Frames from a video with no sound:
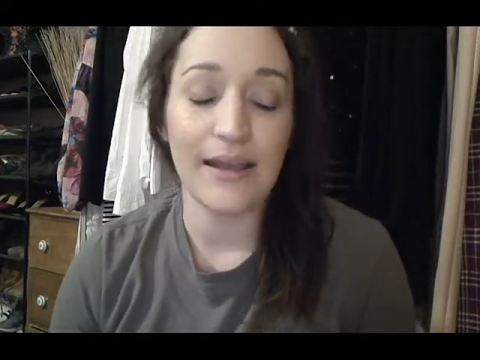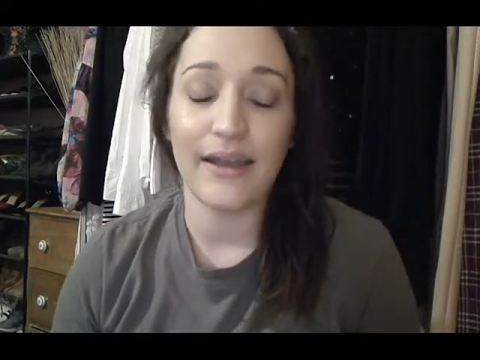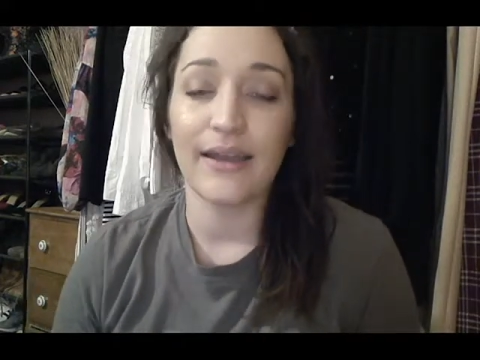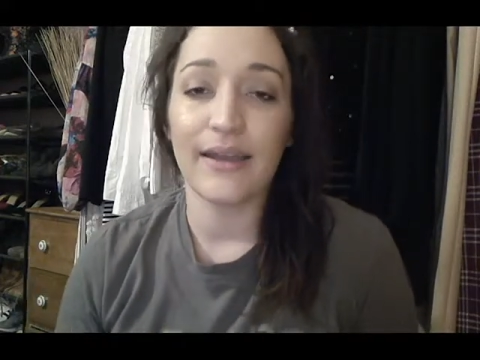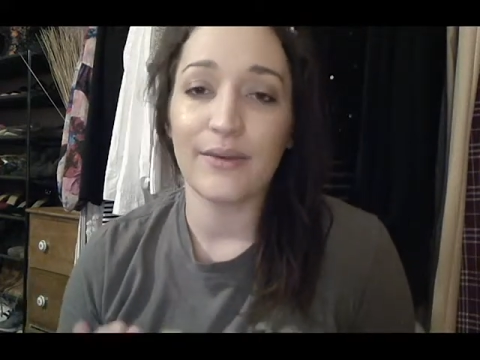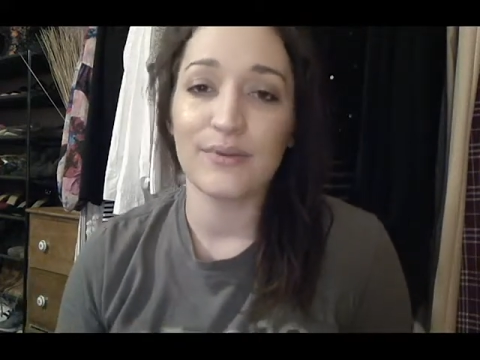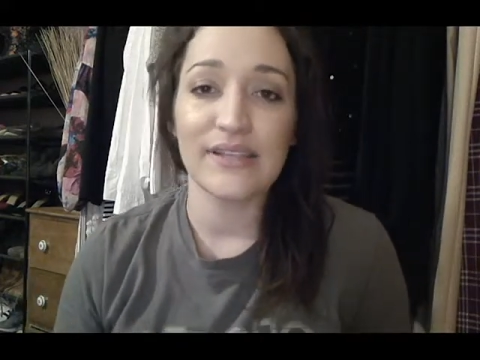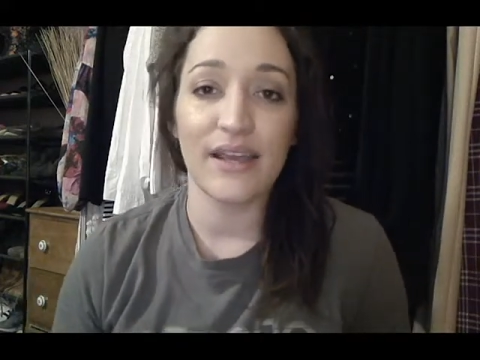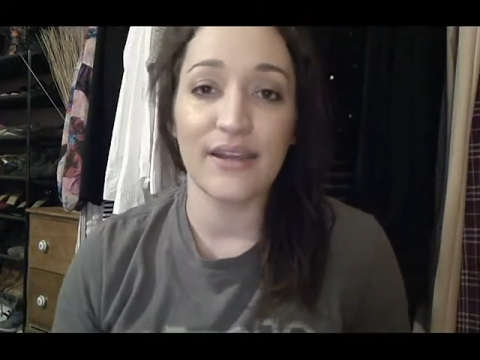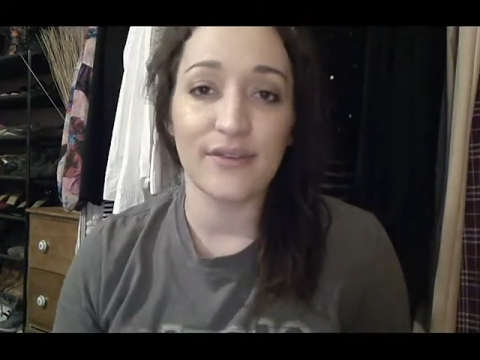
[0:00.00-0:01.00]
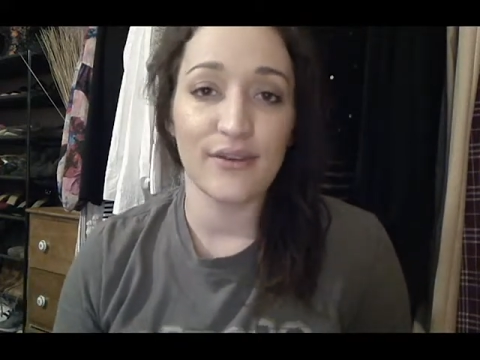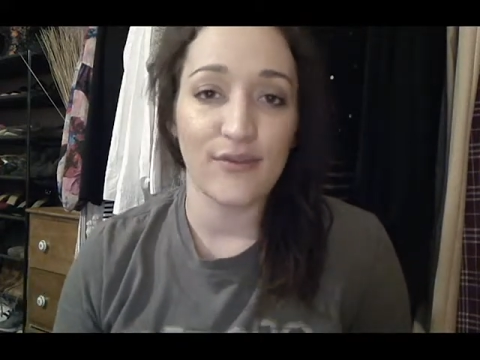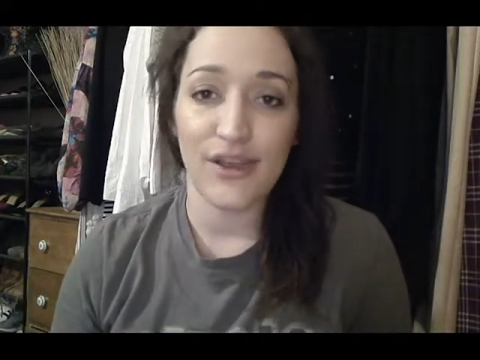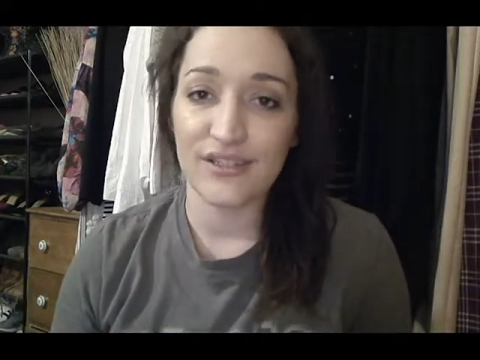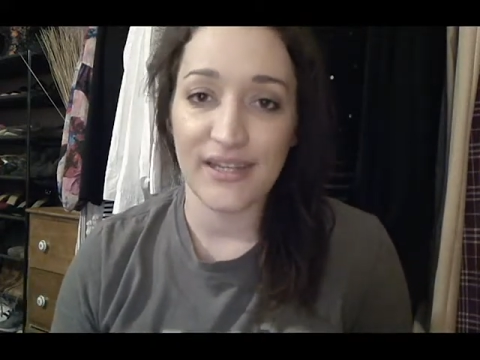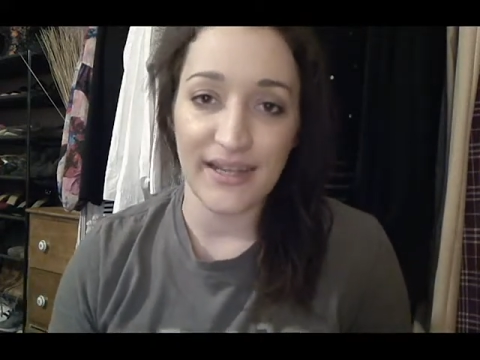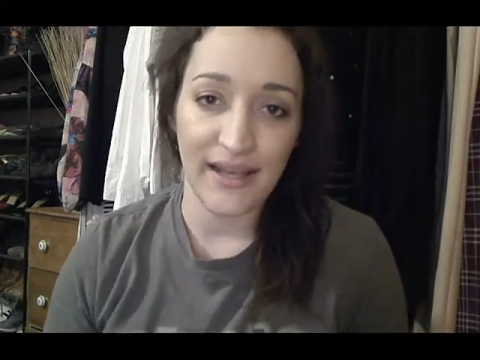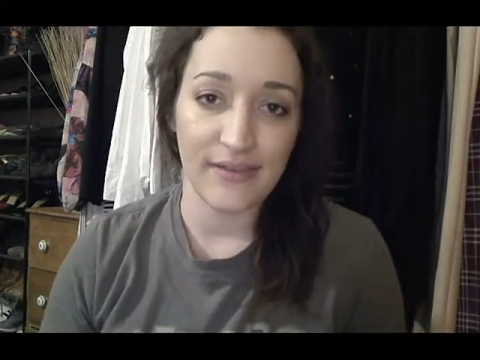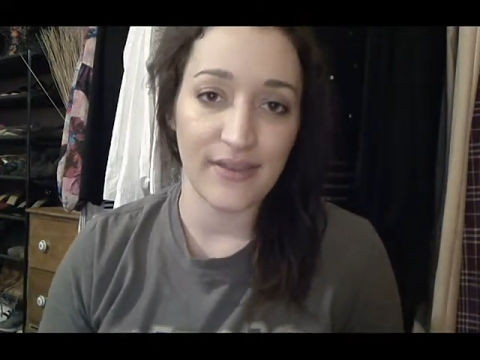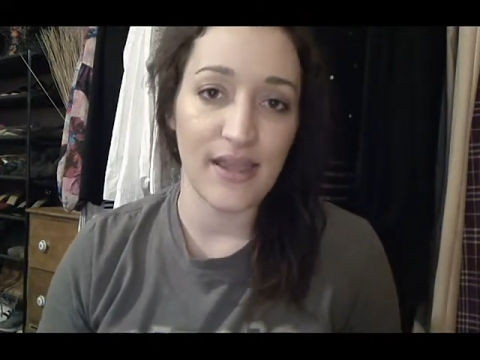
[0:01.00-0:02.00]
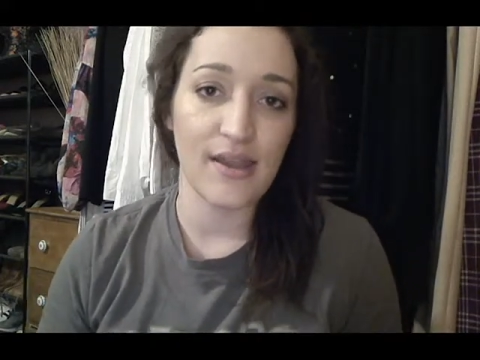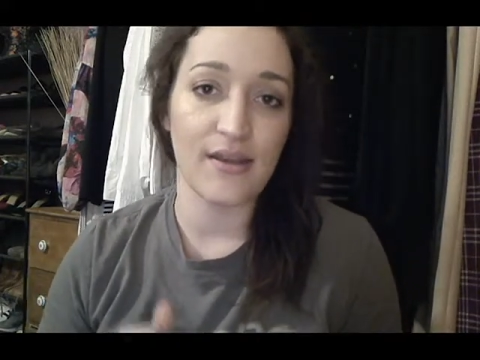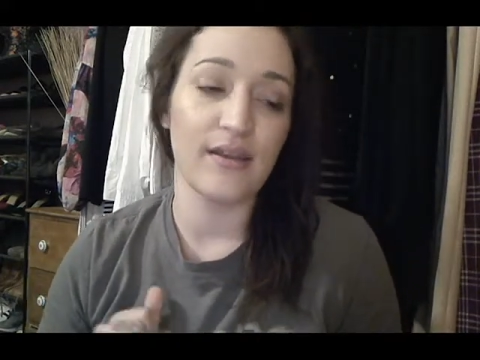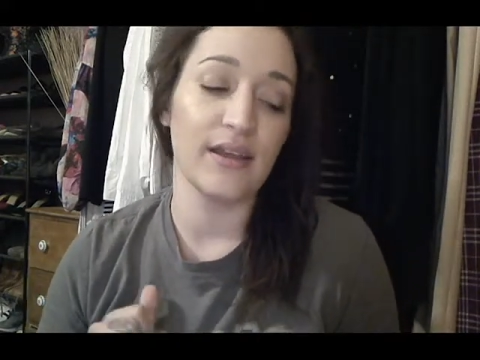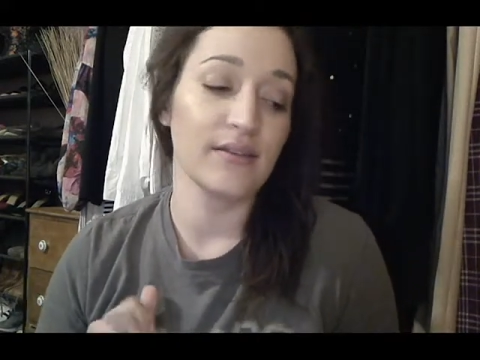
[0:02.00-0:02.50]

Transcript: I was kind of in a rush to get out of there and